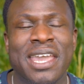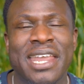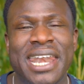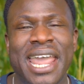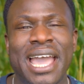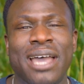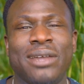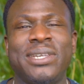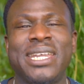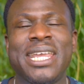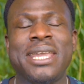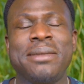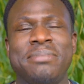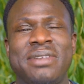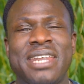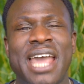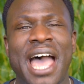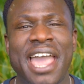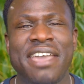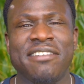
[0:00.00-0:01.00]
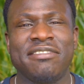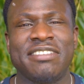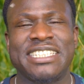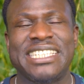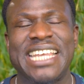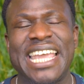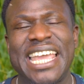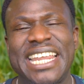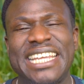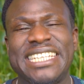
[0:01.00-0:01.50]
Now, deep
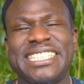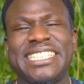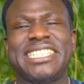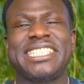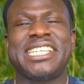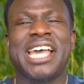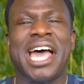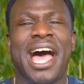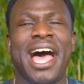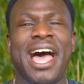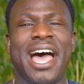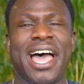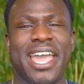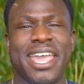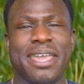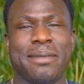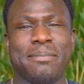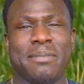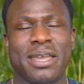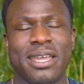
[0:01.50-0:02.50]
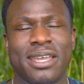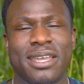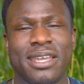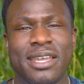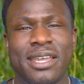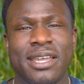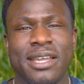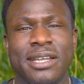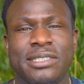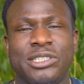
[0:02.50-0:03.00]
divers, it is time
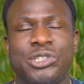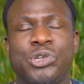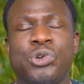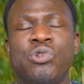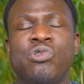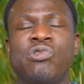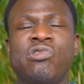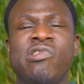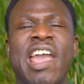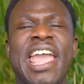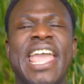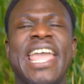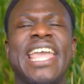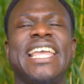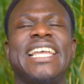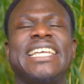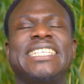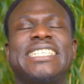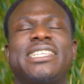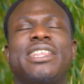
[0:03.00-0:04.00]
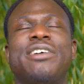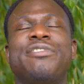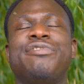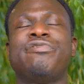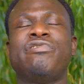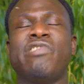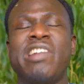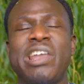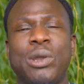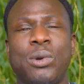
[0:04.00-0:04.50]
to raise the
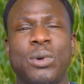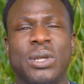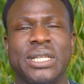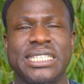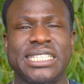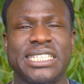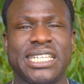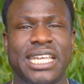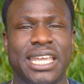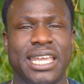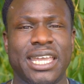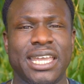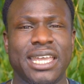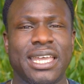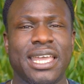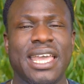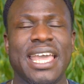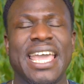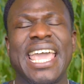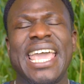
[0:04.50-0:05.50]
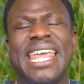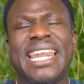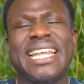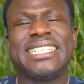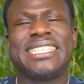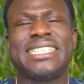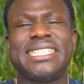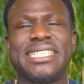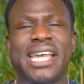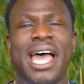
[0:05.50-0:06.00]
frequency. It
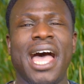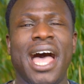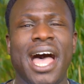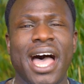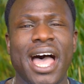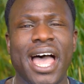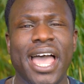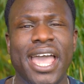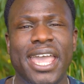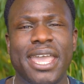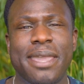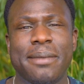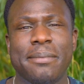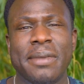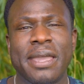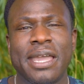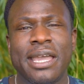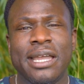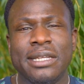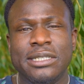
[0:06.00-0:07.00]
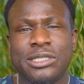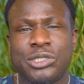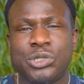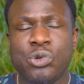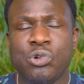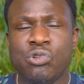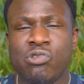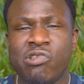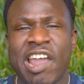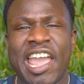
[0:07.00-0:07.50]
is time
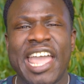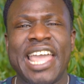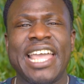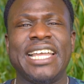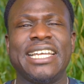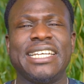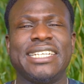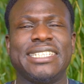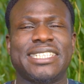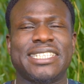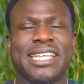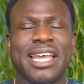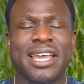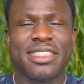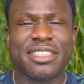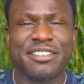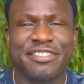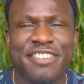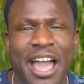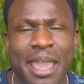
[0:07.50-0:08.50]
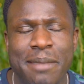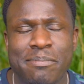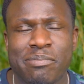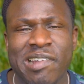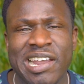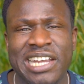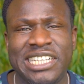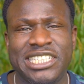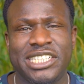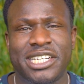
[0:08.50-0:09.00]
to raise the
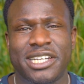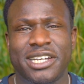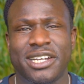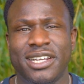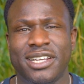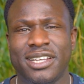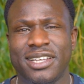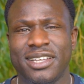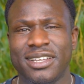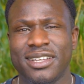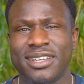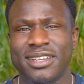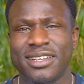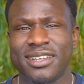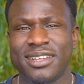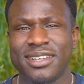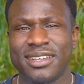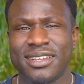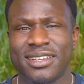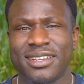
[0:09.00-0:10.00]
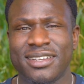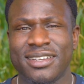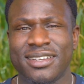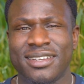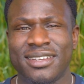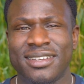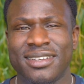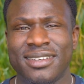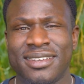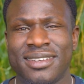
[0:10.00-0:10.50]
vibration.
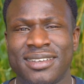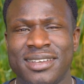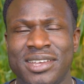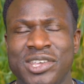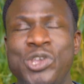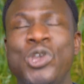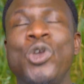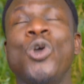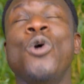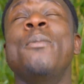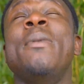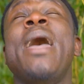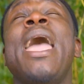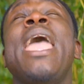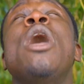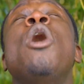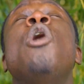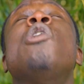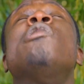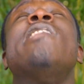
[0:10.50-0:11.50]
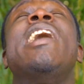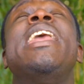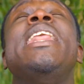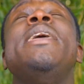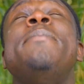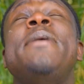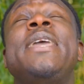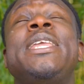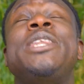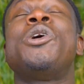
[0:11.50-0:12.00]
You may
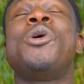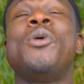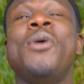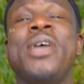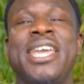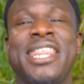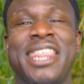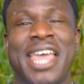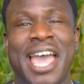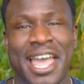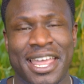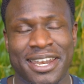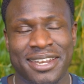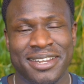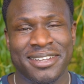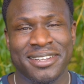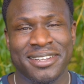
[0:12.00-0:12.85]
already be doing that.